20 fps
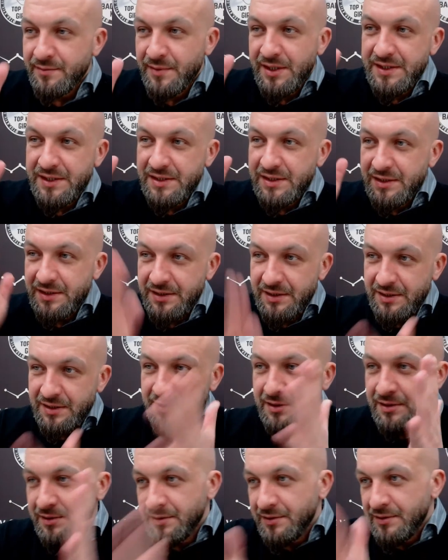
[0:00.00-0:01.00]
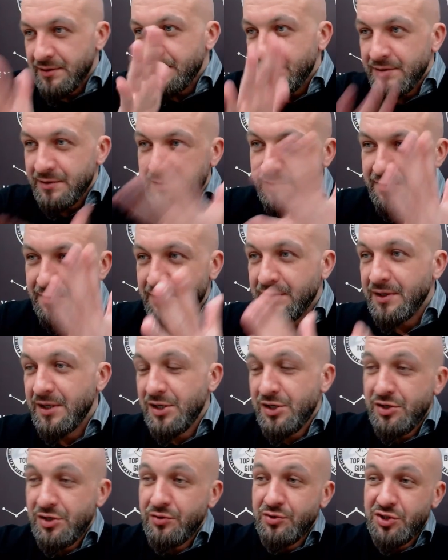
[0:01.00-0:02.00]
basically a
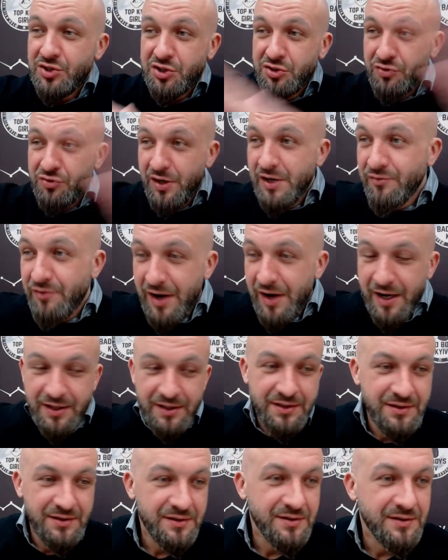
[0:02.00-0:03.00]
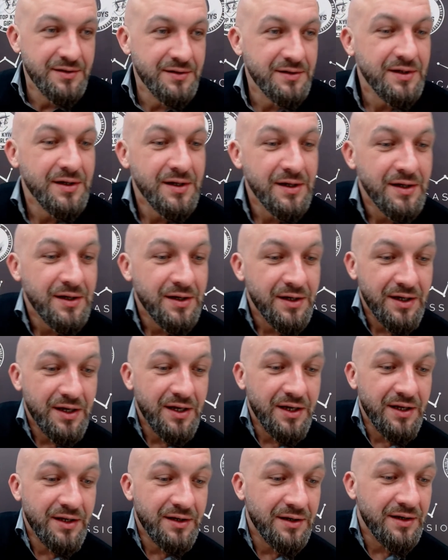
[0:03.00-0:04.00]
huge train wreck,
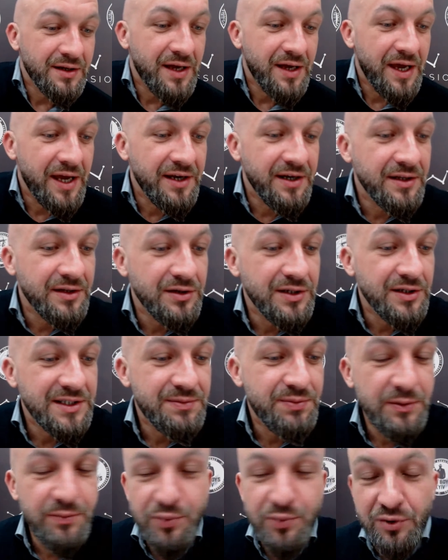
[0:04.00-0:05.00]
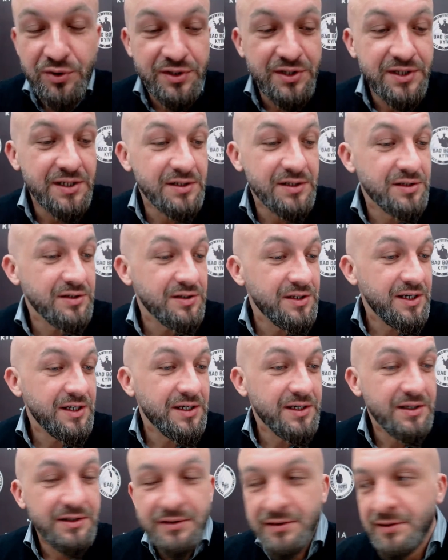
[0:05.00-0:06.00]
and hating these people till
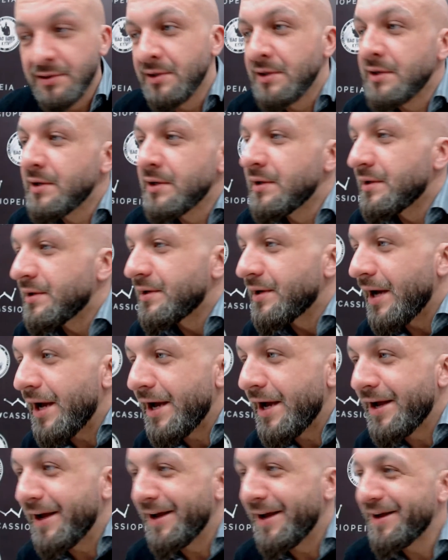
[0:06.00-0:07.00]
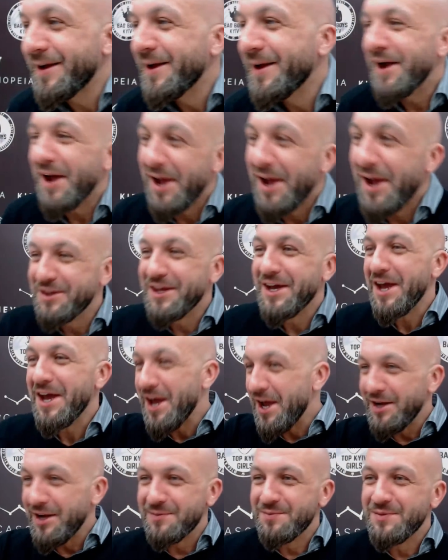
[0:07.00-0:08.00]
today. And they
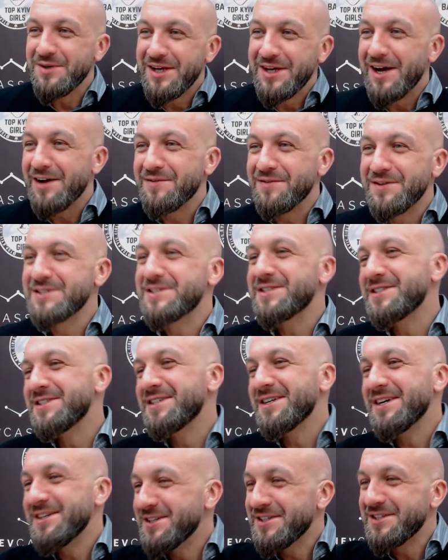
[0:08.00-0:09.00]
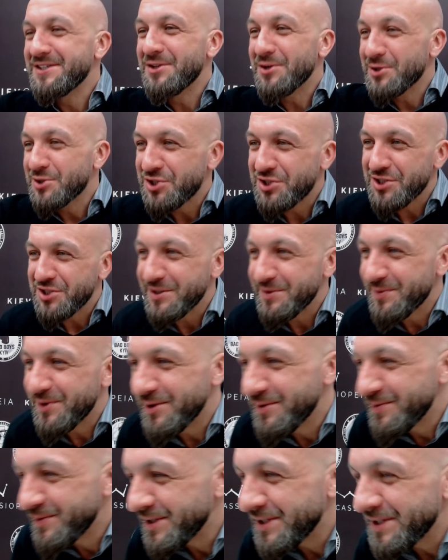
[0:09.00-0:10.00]
hate me, obviously, and they talk shit
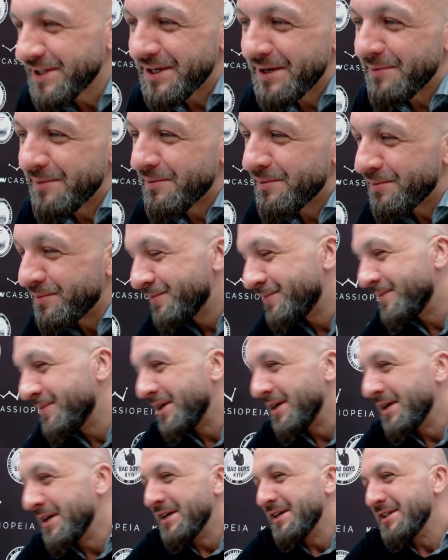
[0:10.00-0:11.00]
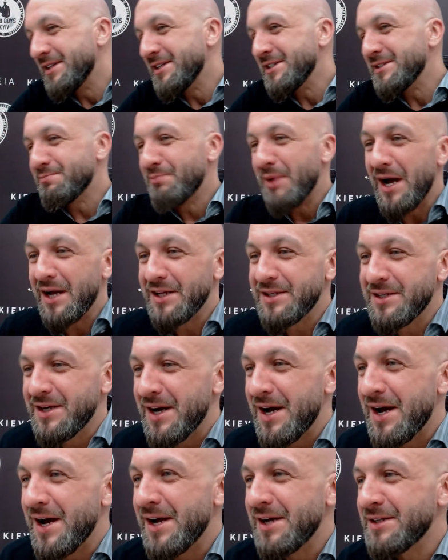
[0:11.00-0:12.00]
about me, that I'm this bad
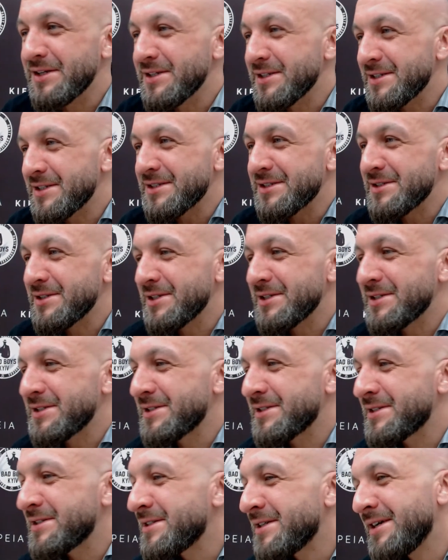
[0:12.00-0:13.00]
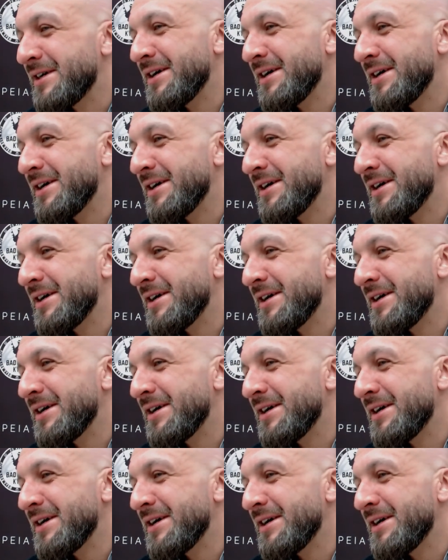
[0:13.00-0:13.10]
guy, this